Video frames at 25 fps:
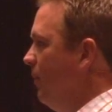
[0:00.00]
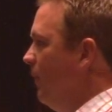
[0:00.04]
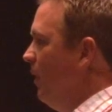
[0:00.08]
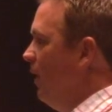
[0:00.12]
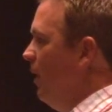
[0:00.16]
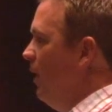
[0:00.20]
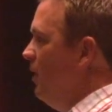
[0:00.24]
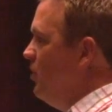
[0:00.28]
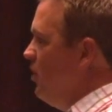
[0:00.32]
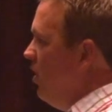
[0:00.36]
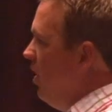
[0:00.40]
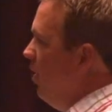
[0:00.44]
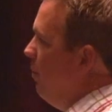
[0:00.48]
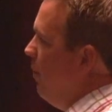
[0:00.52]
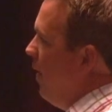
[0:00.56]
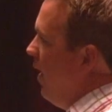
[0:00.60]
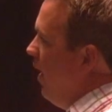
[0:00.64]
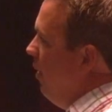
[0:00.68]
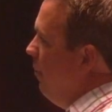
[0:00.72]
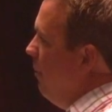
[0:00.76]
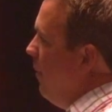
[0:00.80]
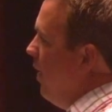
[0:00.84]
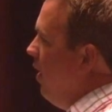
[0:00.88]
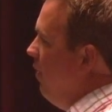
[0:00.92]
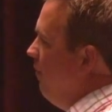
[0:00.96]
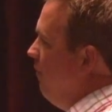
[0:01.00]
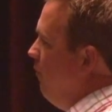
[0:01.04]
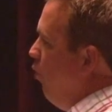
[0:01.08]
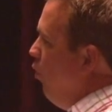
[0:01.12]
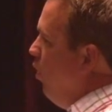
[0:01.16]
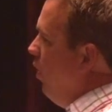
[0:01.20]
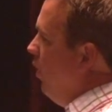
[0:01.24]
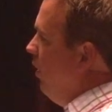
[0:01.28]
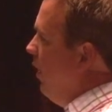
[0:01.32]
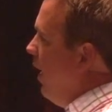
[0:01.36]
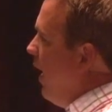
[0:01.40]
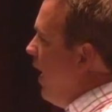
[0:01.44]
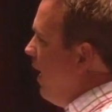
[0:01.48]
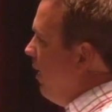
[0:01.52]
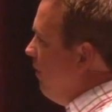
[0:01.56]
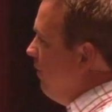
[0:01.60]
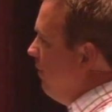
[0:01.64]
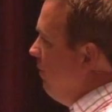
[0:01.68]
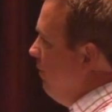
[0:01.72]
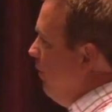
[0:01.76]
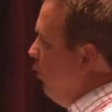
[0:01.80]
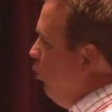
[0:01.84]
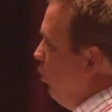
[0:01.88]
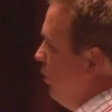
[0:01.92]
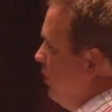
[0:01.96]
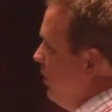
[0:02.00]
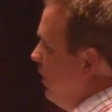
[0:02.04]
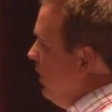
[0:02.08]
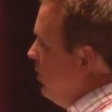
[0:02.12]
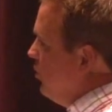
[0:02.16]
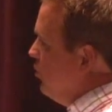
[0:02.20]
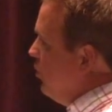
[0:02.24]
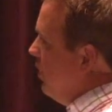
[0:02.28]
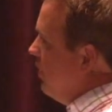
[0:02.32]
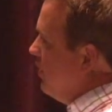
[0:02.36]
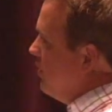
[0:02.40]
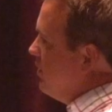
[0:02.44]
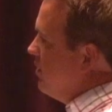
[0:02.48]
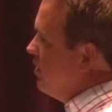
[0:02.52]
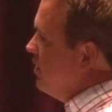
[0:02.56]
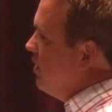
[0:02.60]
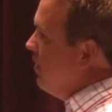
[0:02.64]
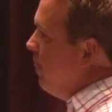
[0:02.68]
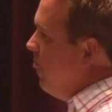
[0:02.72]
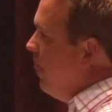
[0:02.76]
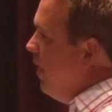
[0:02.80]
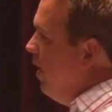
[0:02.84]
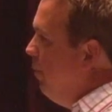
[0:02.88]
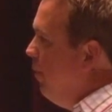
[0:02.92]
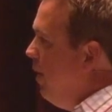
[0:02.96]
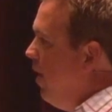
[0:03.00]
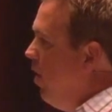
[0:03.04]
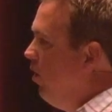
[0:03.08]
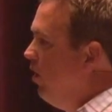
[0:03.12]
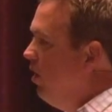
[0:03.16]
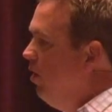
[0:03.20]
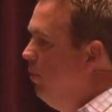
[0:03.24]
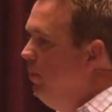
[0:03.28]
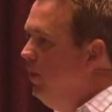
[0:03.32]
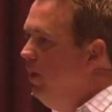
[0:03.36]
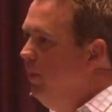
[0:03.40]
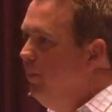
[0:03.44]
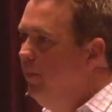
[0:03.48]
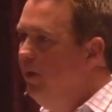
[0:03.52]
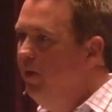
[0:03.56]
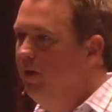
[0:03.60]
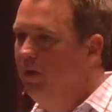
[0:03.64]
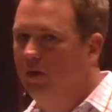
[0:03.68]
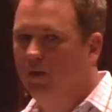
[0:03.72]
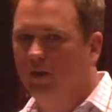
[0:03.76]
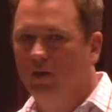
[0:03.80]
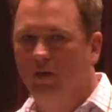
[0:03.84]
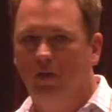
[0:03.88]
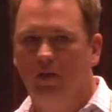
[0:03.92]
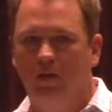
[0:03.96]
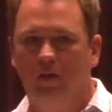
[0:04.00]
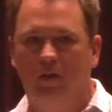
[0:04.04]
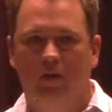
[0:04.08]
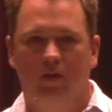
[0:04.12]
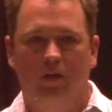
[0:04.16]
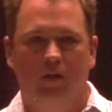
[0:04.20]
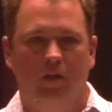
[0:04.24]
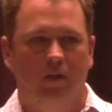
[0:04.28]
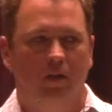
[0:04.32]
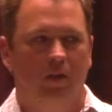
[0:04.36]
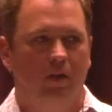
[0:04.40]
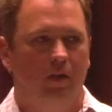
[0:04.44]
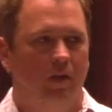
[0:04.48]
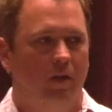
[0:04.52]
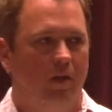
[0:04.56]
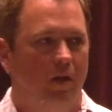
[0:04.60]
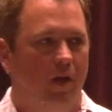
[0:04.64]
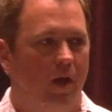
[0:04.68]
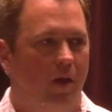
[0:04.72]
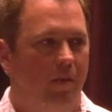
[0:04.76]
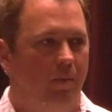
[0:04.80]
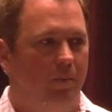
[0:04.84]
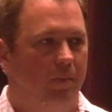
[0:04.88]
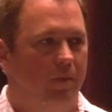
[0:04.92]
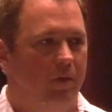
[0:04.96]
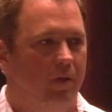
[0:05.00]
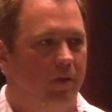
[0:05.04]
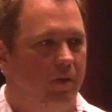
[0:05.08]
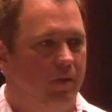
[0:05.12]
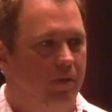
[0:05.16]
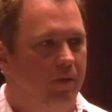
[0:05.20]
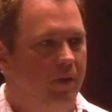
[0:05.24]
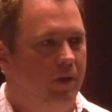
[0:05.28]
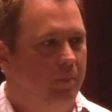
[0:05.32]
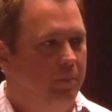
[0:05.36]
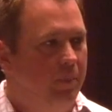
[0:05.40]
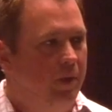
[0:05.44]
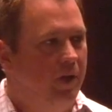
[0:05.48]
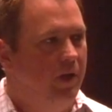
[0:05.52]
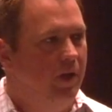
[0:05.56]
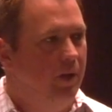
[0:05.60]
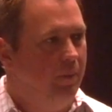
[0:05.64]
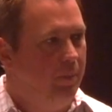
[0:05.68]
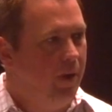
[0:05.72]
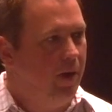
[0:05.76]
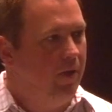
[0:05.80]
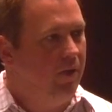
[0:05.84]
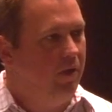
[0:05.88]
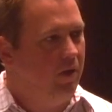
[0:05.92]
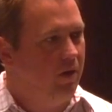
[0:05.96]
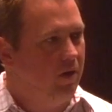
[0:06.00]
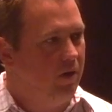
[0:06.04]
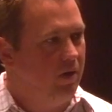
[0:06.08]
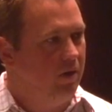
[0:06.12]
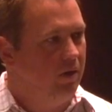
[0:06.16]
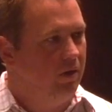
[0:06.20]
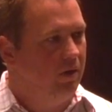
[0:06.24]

Is there a better metaphor in life that will teach us about commitment than being a mother?